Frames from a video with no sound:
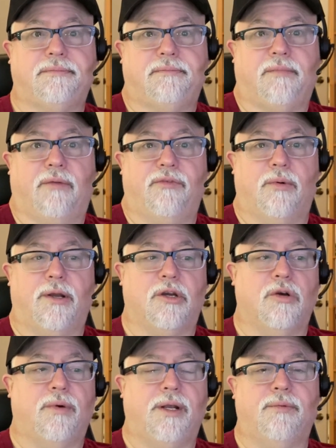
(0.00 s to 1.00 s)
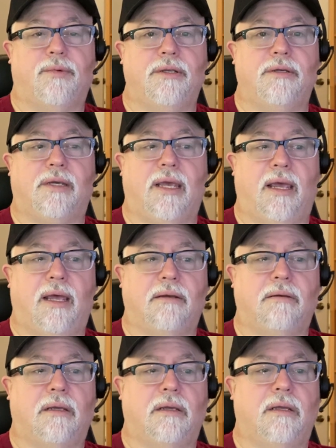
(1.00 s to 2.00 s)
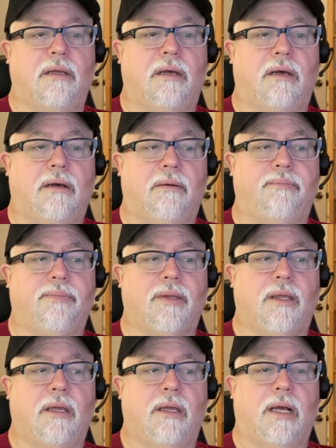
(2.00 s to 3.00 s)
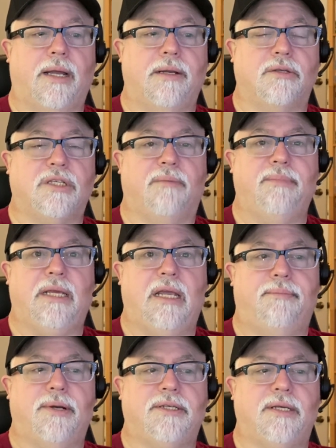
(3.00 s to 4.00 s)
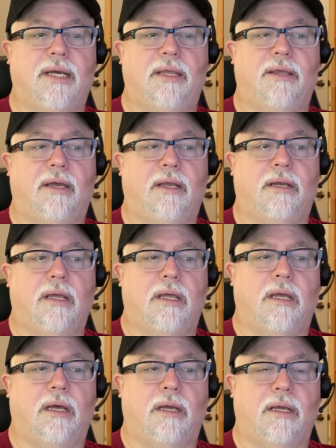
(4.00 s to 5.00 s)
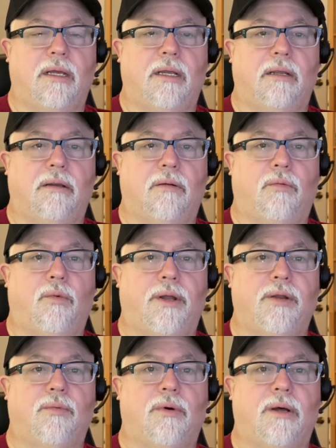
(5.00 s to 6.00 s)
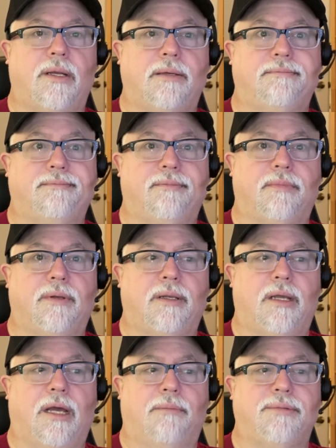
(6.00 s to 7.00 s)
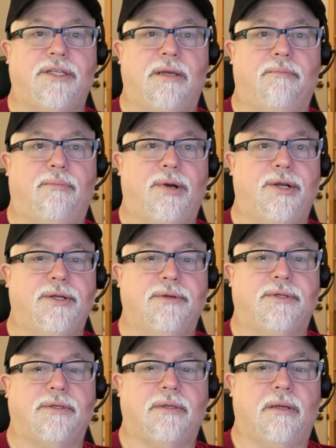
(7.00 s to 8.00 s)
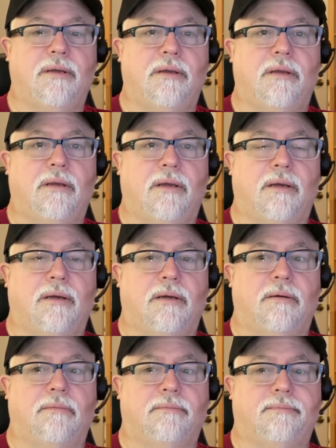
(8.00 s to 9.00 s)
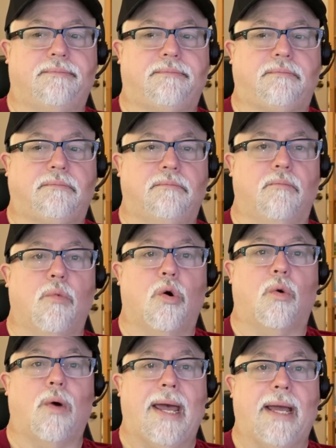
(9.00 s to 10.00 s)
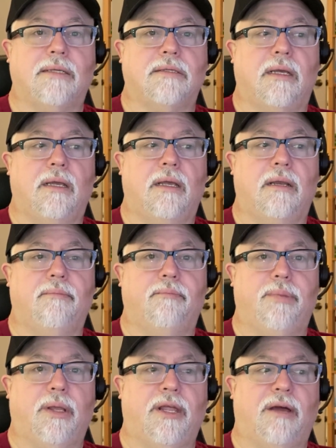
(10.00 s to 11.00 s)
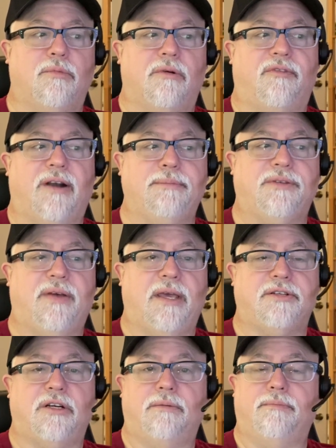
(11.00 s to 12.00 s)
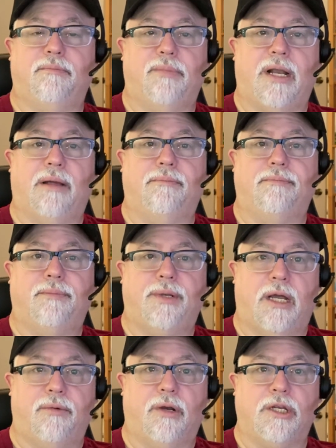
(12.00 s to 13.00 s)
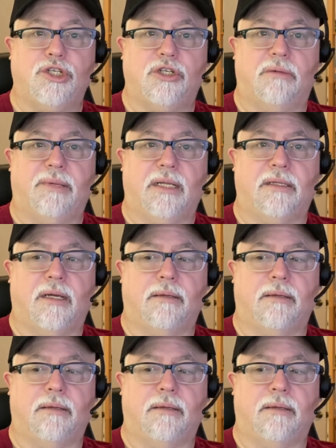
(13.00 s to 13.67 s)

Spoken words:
If you want to go 1-to-1, you can. I know some beekeepers say that a 1-to-1 helps them produce more wax and build out more frames faster, but I'm not really sure about that.